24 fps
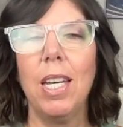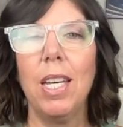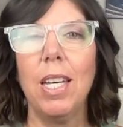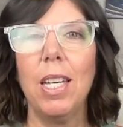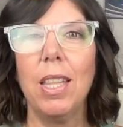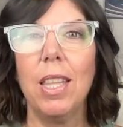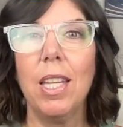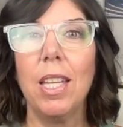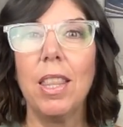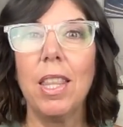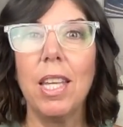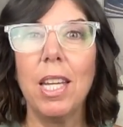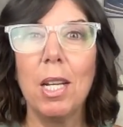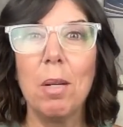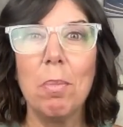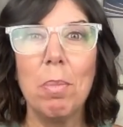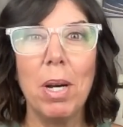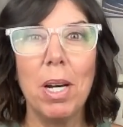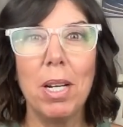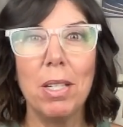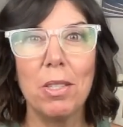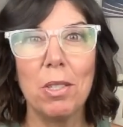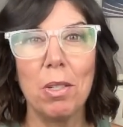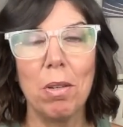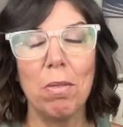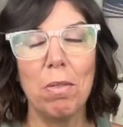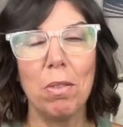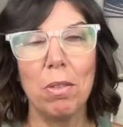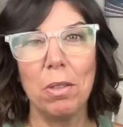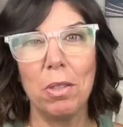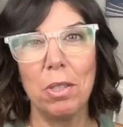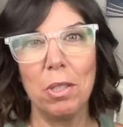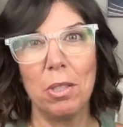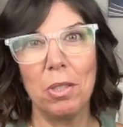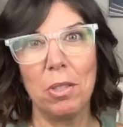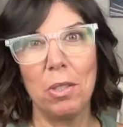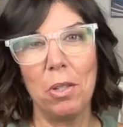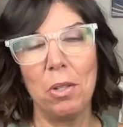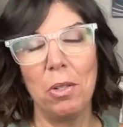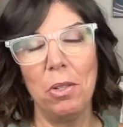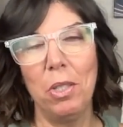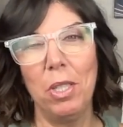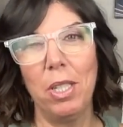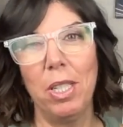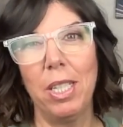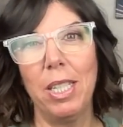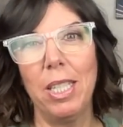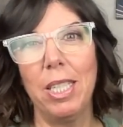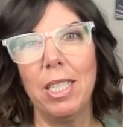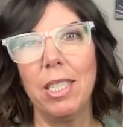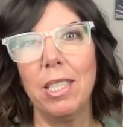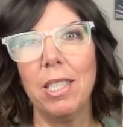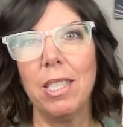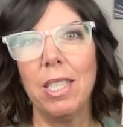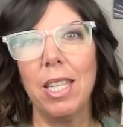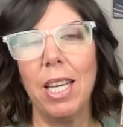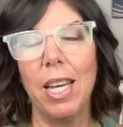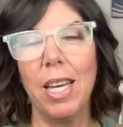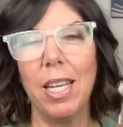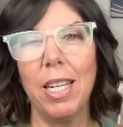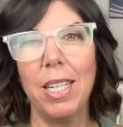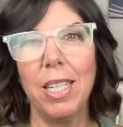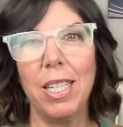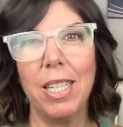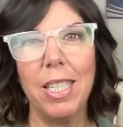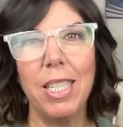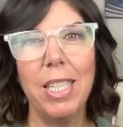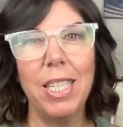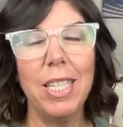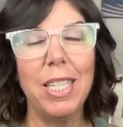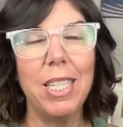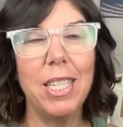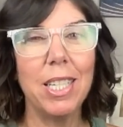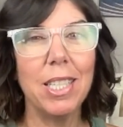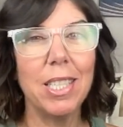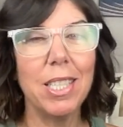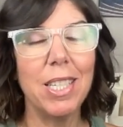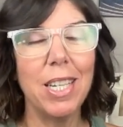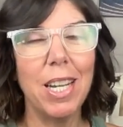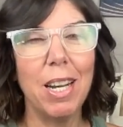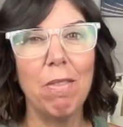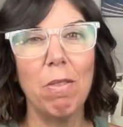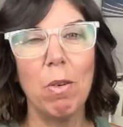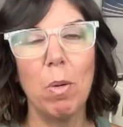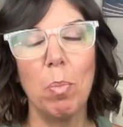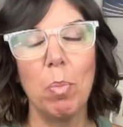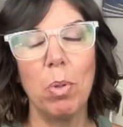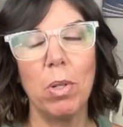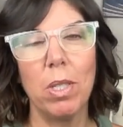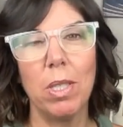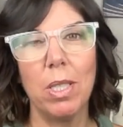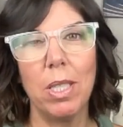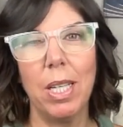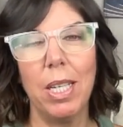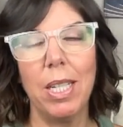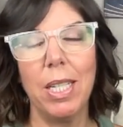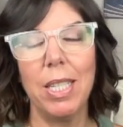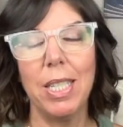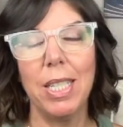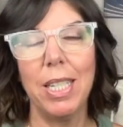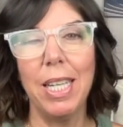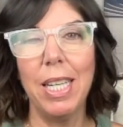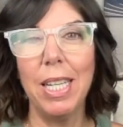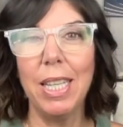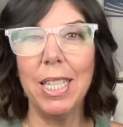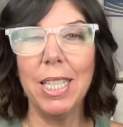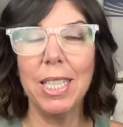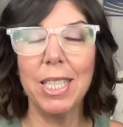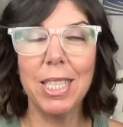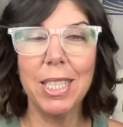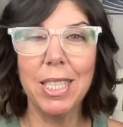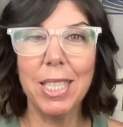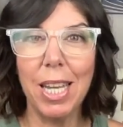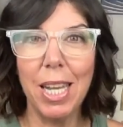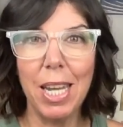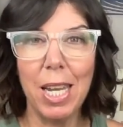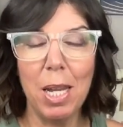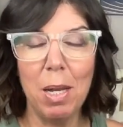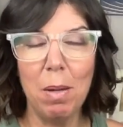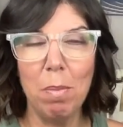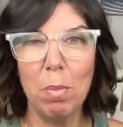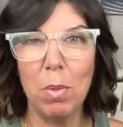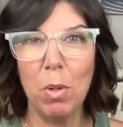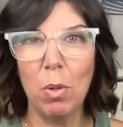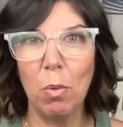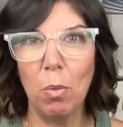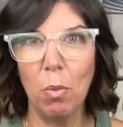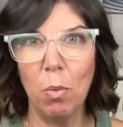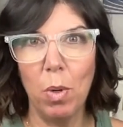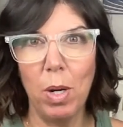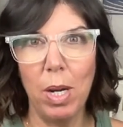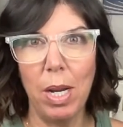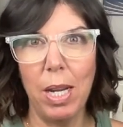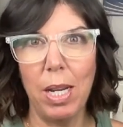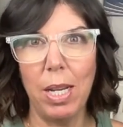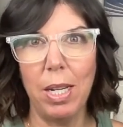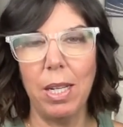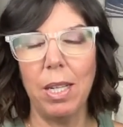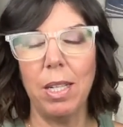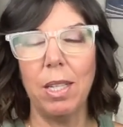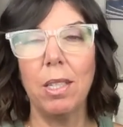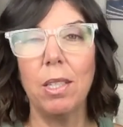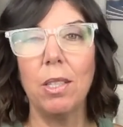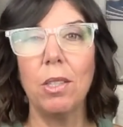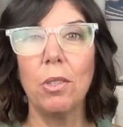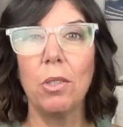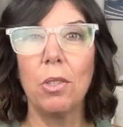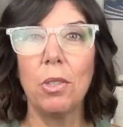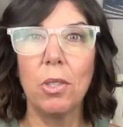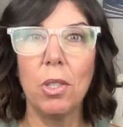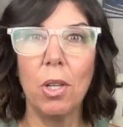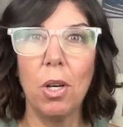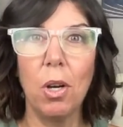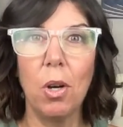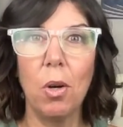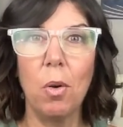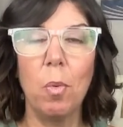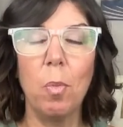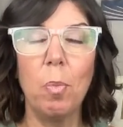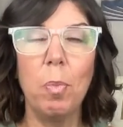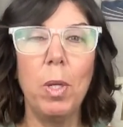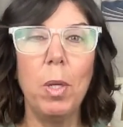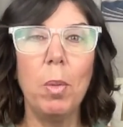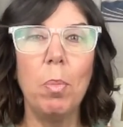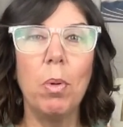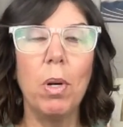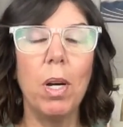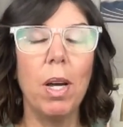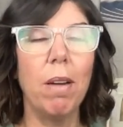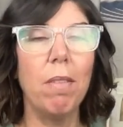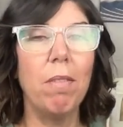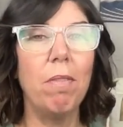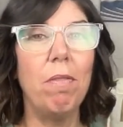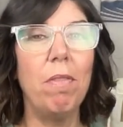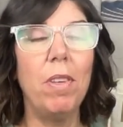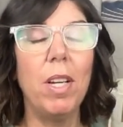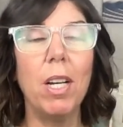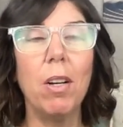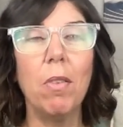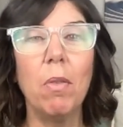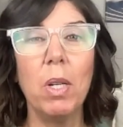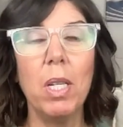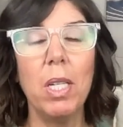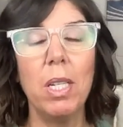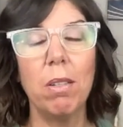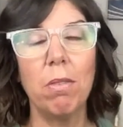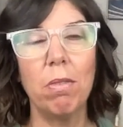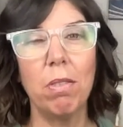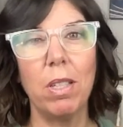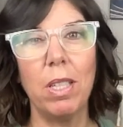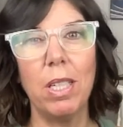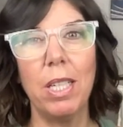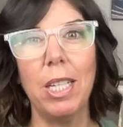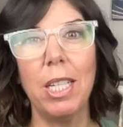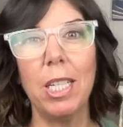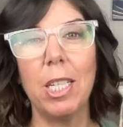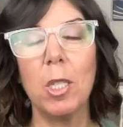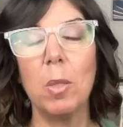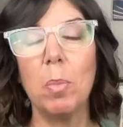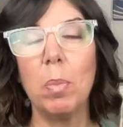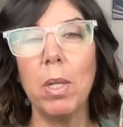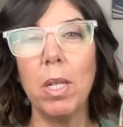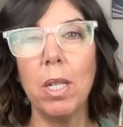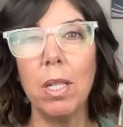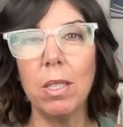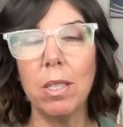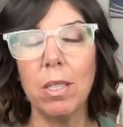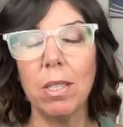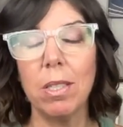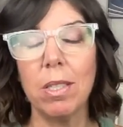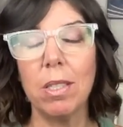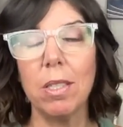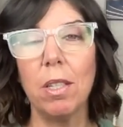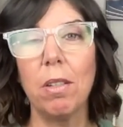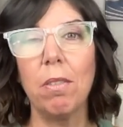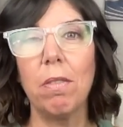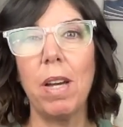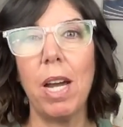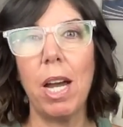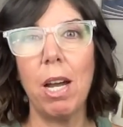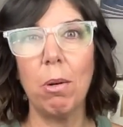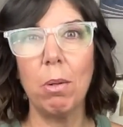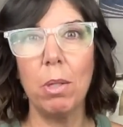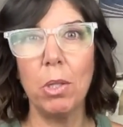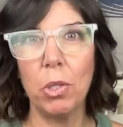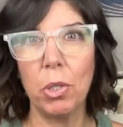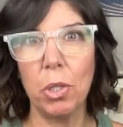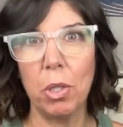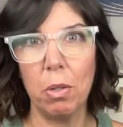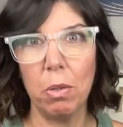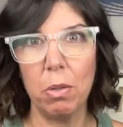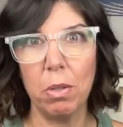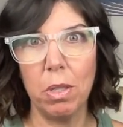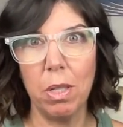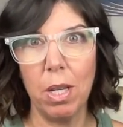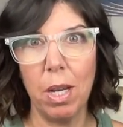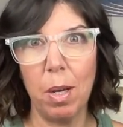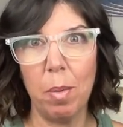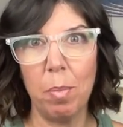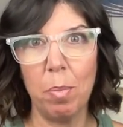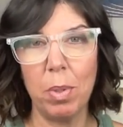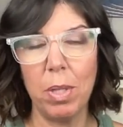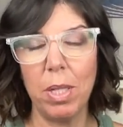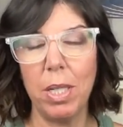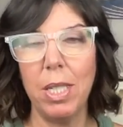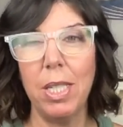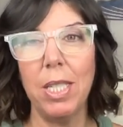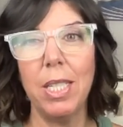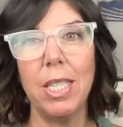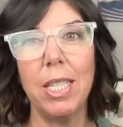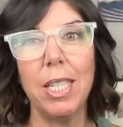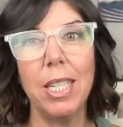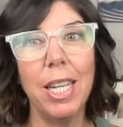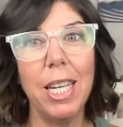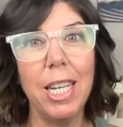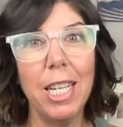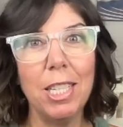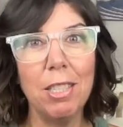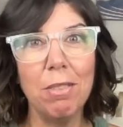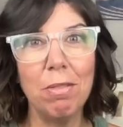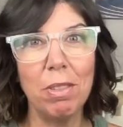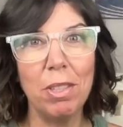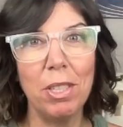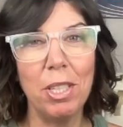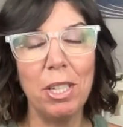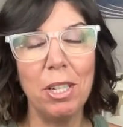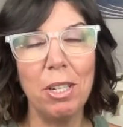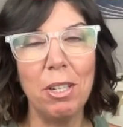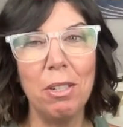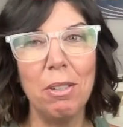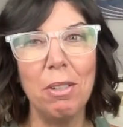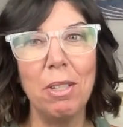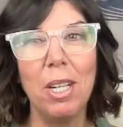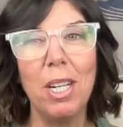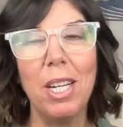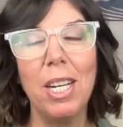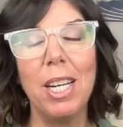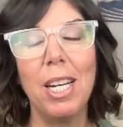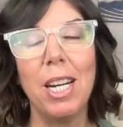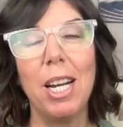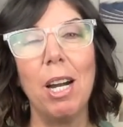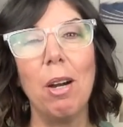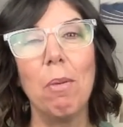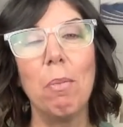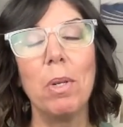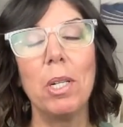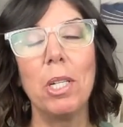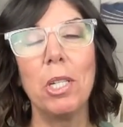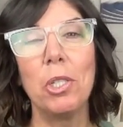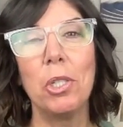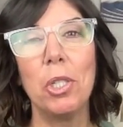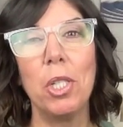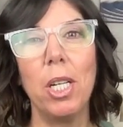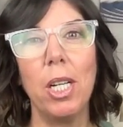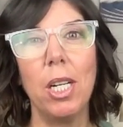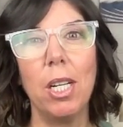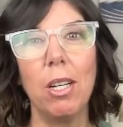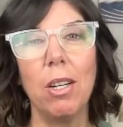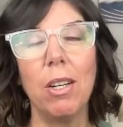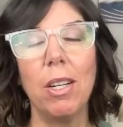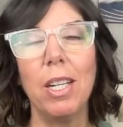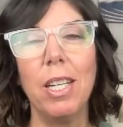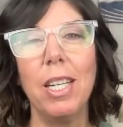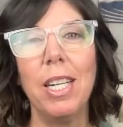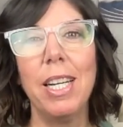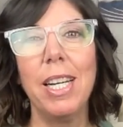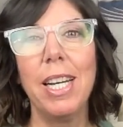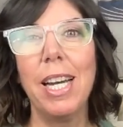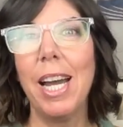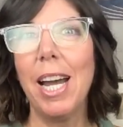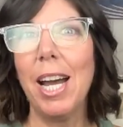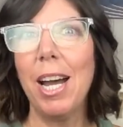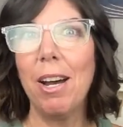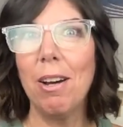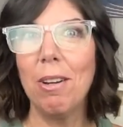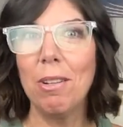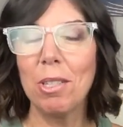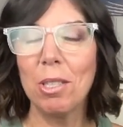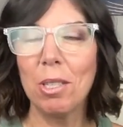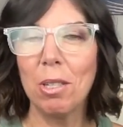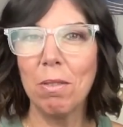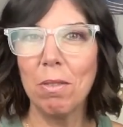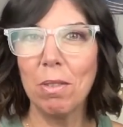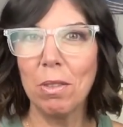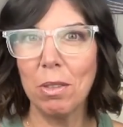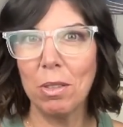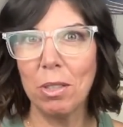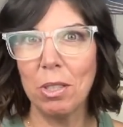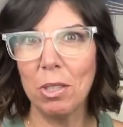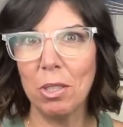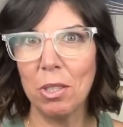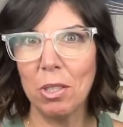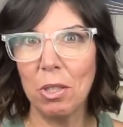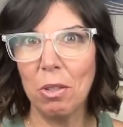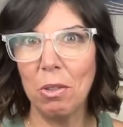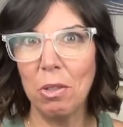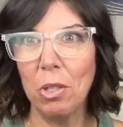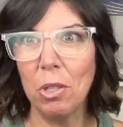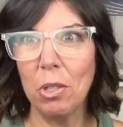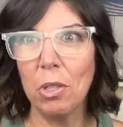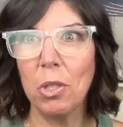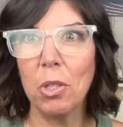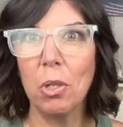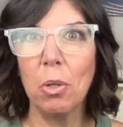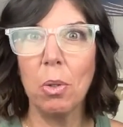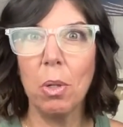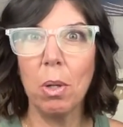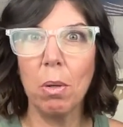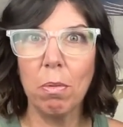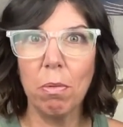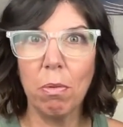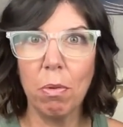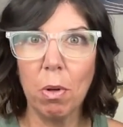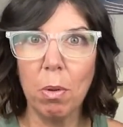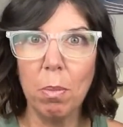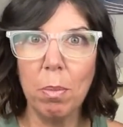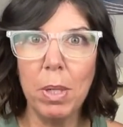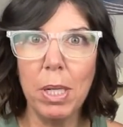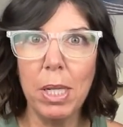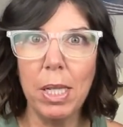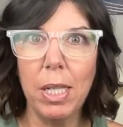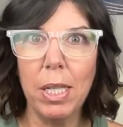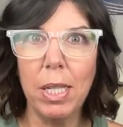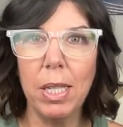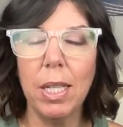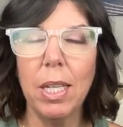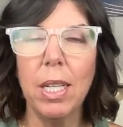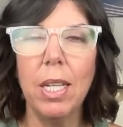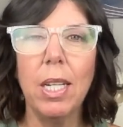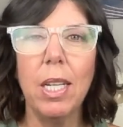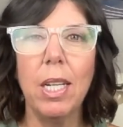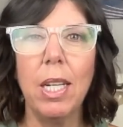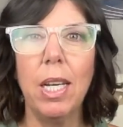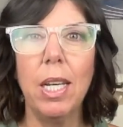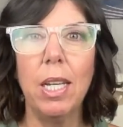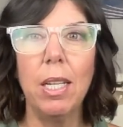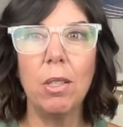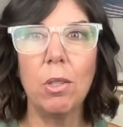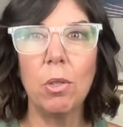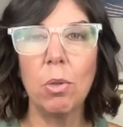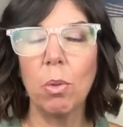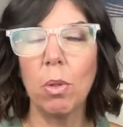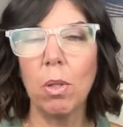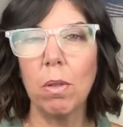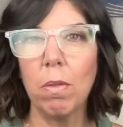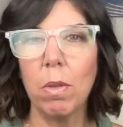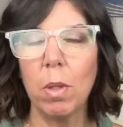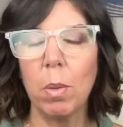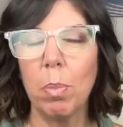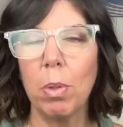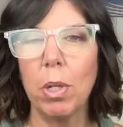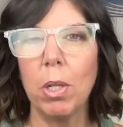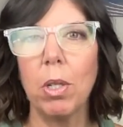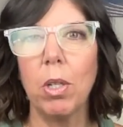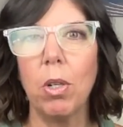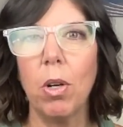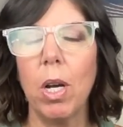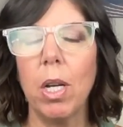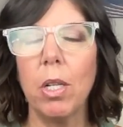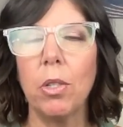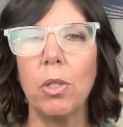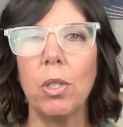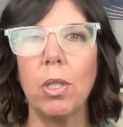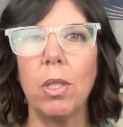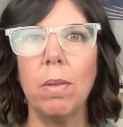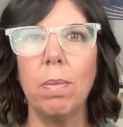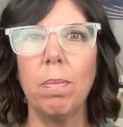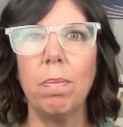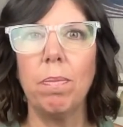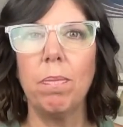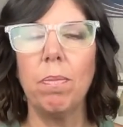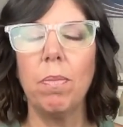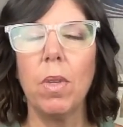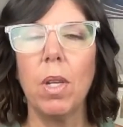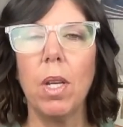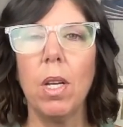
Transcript: The thing about cervical dystonia is that it doesn't ever present in the same way. So people have very different experiences of how it shows up. In today's video, I'm going to share how cervical dystonia showed up for me and sort of the progression.